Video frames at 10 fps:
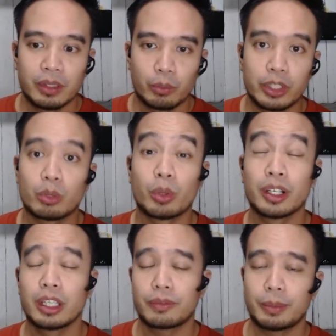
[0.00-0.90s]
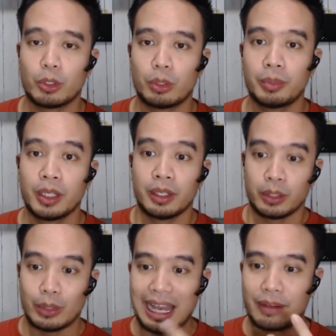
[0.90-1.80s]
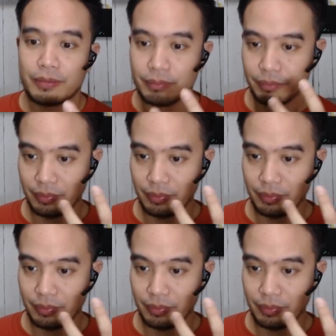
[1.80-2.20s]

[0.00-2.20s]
When you're working from home, you have